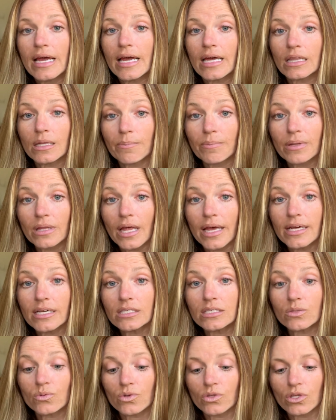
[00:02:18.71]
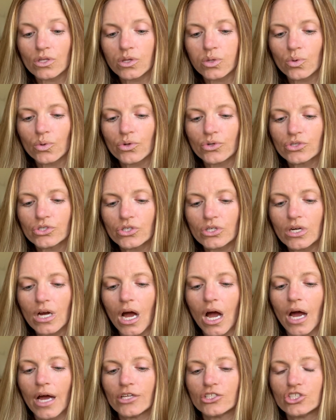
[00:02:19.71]
in the place where the Lord your
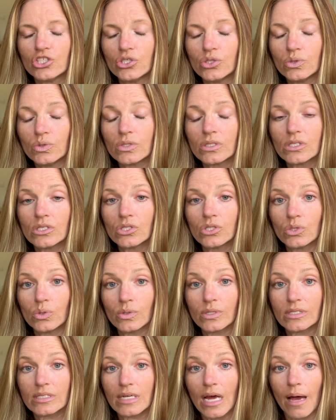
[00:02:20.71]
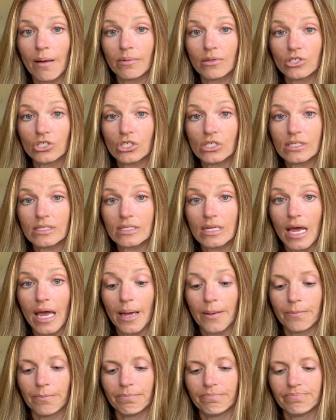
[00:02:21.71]
God chooses to establish his
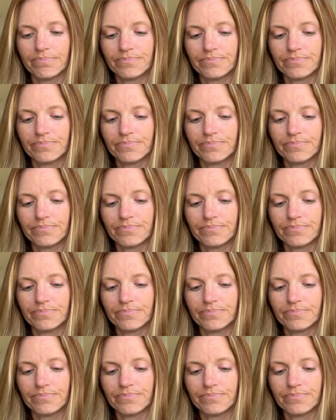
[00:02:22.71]
name.